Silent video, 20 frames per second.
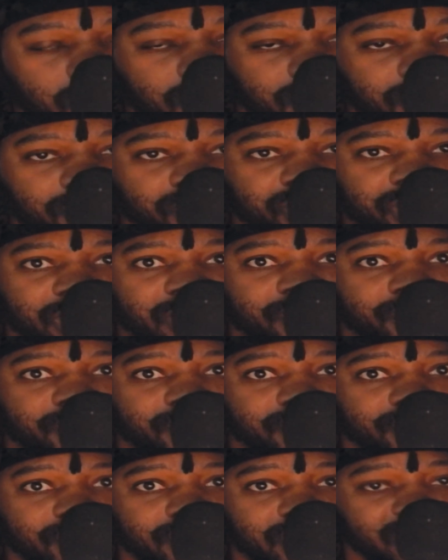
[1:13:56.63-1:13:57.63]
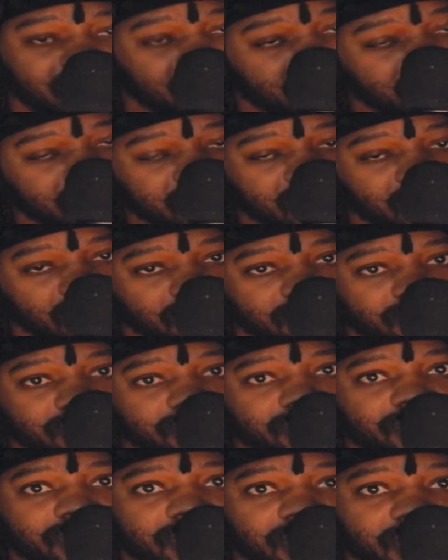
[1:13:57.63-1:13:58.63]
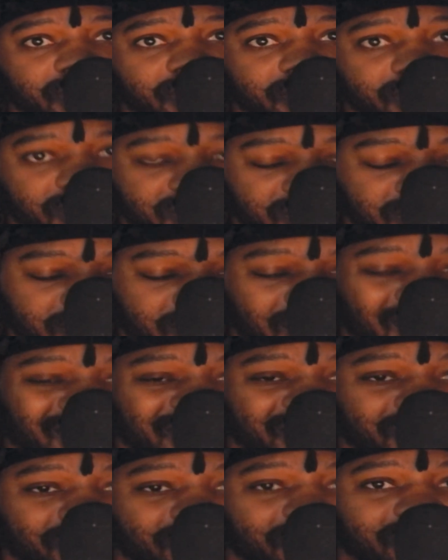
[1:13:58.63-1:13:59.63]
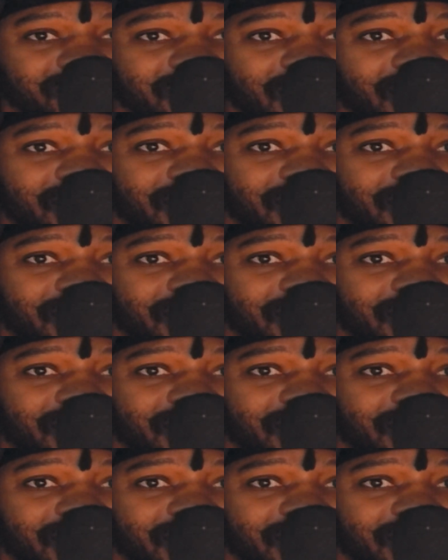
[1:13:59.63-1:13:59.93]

is your gym. This is it. This is how you work that